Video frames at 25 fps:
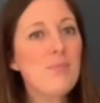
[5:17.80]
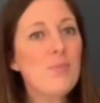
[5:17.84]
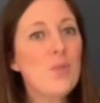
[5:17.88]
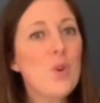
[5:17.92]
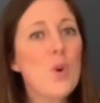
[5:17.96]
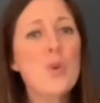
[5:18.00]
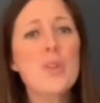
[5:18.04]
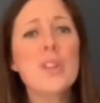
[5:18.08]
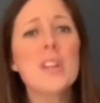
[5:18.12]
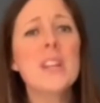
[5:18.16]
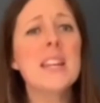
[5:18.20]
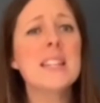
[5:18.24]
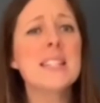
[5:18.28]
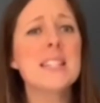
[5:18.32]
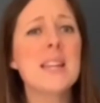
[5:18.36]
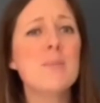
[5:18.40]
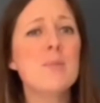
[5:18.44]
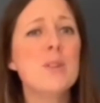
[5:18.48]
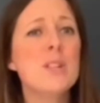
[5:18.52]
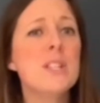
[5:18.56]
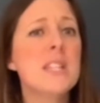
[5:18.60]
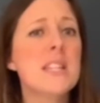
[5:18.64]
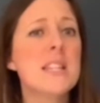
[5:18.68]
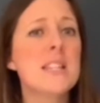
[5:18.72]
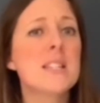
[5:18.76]
or the next time
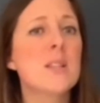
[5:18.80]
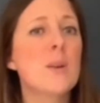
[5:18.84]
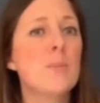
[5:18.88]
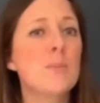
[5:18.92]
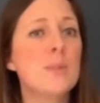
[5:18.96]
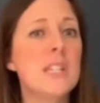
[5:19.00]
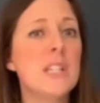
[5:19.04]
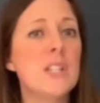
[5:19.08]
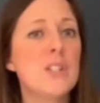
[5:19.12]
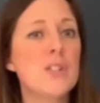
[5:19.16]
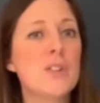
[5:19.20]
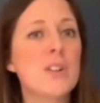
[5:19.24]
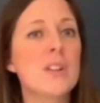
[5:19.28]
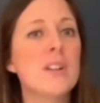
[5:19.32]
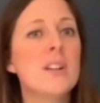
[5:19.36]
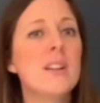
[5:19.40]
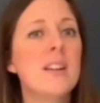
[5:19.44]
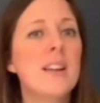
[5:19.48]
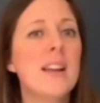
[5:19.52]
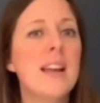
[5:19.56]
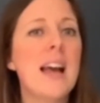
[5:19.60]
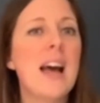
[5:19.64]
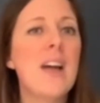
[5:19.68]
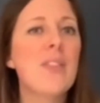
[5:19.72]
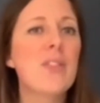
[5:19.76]
you see a sub-teacher
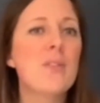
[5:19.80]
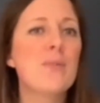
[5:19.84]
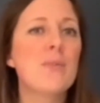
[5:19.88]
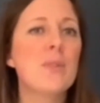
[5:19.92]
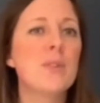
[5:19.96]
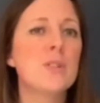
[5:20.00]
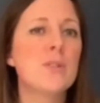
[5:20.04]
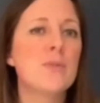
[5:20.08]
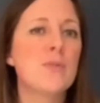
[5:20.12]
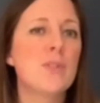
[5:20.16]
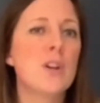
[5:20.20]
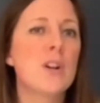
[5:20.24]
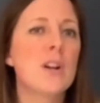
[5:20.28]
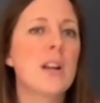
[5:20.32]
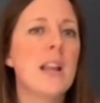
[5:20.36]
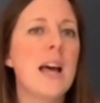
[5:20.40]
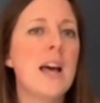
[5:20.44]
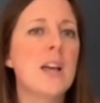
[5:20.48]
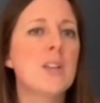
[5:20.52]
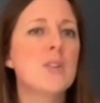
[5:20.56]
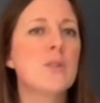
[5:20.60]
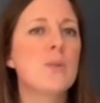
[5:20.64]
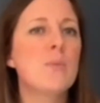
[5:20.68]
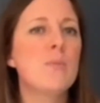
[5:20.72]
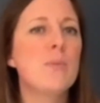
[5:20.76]
at the front of your
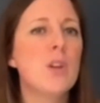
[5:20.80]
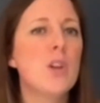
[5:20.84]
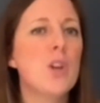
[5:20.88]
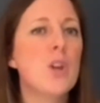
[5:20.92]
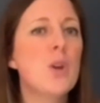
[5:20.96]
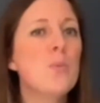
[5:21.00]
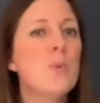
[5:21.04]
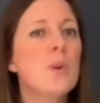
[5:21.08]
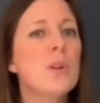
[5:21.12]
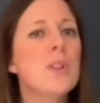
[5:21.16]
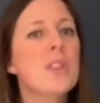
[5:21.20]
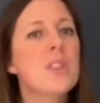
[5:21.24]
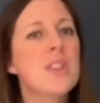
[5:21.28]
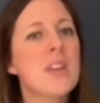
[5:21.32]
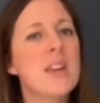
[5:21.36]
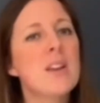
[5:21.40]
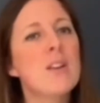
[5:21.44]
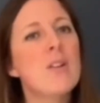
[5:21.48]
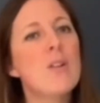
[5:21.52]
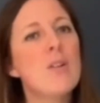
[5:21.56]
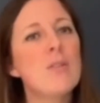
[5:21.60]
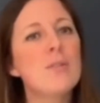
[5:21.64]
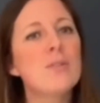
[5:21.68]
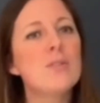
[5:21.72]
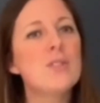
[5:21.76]
classroom, that you will
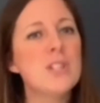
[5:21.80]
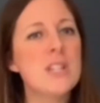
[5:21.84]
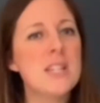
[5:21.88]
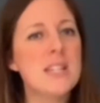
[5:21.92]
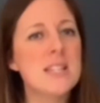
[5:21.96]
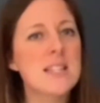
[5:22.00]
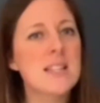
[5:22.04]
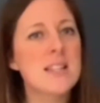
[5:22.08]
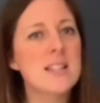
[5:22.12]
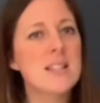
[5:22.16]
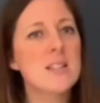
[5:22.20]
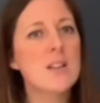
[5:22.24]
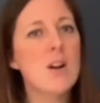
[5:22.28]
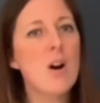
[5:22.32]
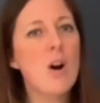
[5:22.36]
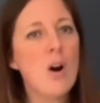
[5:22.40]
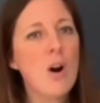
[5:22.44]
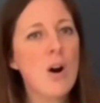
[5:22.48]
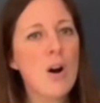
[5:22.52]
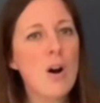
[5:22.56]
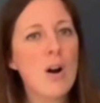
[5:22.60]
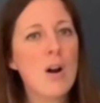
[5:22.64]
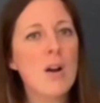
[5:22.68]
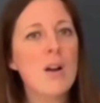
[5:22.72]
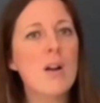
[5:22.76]
think of Jesus,
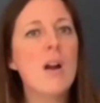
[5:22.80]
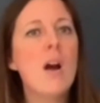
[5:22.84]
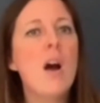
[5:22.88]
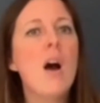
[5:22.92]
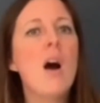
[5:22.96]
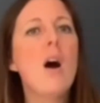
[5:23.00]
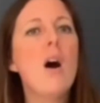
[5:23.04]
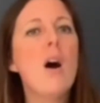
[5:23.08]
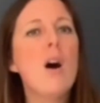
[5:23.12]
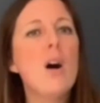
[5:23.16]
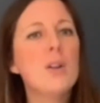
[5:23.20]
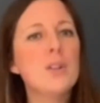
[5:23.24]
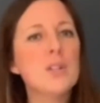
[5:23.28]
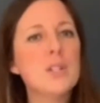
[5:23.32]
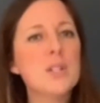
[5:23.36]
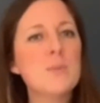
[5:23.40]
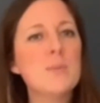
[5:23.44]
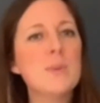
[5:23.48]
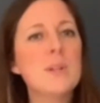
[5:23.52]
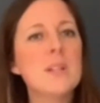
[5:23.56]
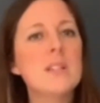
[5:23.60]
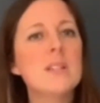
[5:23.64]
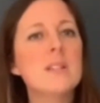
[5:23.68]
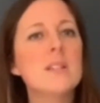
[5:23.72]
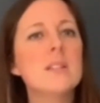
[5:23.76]
our
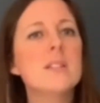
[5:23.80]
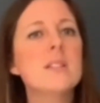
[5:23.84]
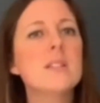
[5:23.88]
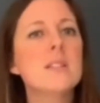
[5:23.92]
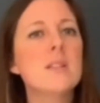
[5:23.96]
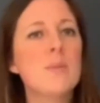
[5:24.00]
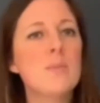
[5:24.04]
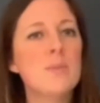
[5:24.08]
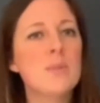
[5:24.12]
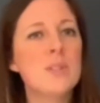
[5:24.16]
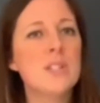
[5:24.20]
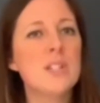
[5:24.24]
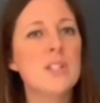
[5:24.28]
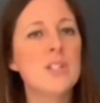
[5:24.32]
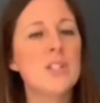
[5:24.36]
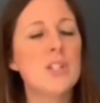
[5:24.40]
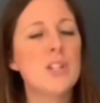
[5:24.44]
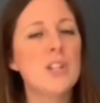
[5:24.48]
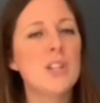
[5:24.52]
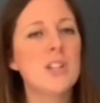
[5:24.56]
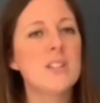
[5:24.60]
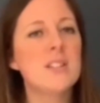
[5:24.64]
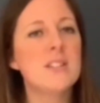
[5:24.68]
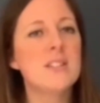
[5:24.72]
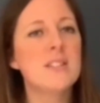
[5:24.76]
ultimate
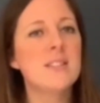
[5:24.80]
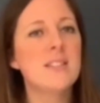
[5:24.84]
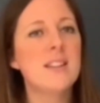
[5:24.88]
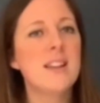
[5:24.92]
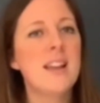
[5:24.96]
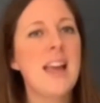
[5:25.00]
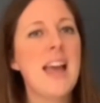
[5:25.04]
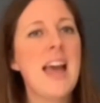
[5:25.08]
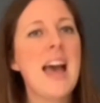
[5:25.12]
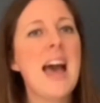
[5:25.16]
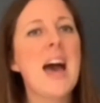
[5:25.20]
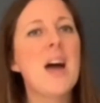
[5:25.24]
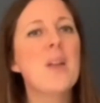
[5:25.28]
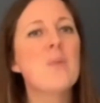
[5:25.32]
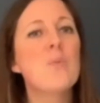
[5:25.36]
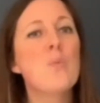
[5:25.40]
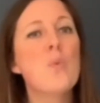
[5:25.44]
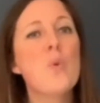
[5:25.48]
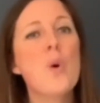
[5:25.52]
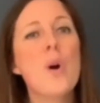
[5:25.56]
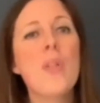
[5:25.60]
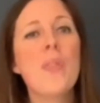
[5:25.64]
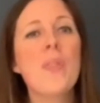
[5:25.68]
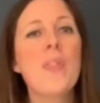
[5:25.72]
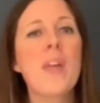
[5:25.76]
substitute, and
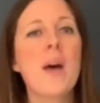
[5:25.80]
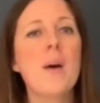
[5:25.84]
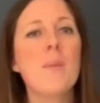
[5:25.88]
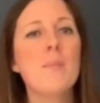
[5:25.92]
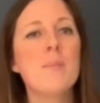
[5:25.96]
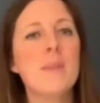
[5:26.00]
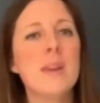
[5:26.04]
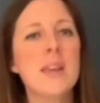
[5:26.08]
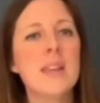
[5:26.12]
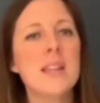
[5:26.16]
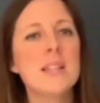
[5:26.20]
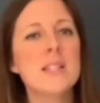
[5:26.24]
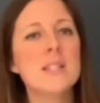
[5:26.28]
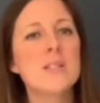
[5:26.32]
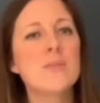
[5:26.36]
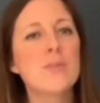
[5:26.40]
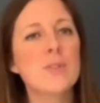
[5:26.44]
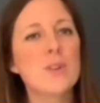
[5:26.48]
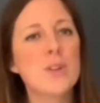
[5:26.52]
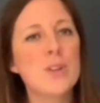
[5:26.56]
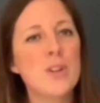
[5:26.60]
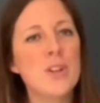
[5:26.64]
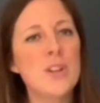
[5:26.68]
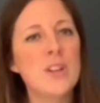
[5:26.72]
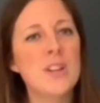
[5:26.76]
what that means for
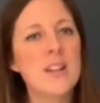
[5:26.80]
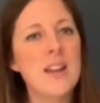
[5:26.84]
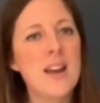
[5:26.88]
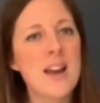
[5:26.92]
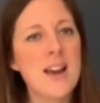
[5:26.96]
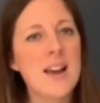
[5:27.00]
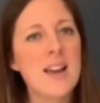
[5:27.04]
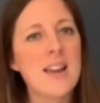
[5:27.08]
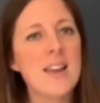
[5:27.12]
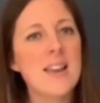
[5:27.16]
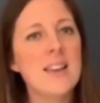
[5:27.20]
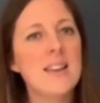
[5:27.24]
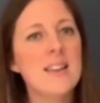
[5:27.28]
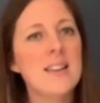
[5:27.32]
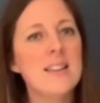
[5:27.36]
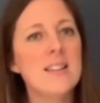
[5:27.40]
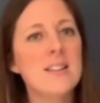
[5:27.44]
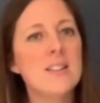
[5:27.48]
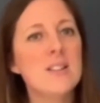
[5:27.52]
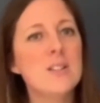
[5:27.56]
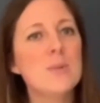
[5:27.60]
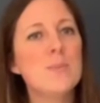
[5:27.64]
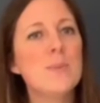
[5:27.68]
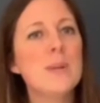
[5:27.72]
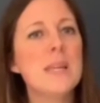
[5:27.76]
you and I
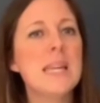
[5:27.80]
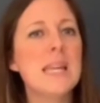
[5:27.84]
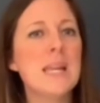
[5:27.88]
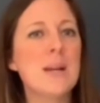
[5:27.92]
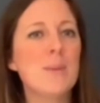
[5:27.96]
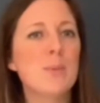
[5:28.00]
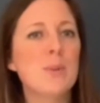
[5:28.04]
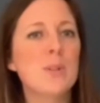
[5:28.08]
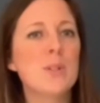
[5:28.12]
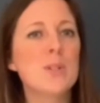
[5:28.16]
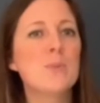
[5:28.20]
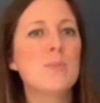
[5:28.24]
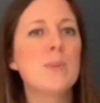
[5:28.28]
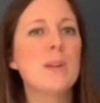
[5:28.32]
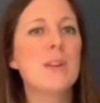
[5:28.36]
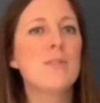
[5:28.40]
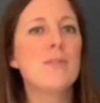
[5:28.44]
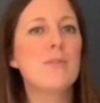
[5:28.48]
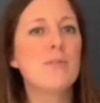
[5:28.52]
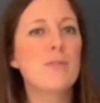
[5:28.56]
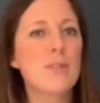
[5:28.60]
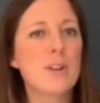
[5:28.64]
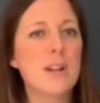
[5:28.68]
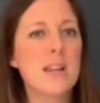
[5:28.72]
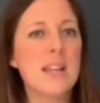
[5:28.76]
to be able to be
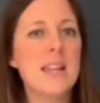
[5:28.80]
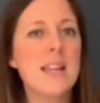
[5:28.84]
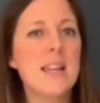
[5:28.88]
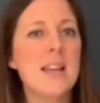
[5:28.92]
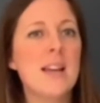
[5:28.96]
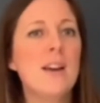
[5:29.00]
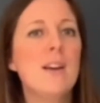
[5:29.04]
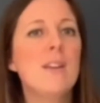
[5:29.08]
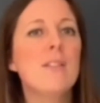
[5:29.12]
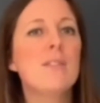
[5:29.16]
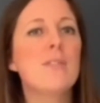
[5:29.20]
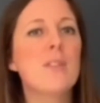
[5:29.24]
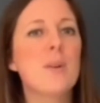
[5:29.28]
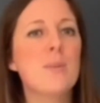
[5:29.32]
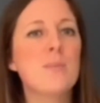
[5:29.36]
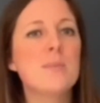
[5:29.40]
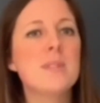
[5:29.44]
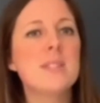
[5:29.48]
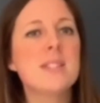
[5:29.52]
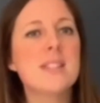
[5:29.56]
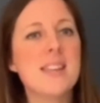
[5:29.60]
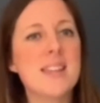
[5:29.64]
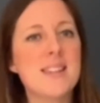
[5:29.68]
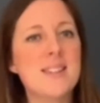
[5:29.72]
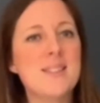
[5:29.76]
free from
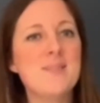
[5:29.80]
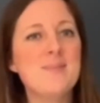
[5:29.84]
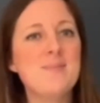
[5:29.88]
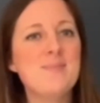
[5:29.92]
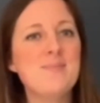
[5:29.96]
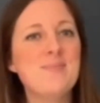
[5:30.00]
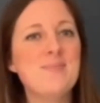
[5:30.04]
sin.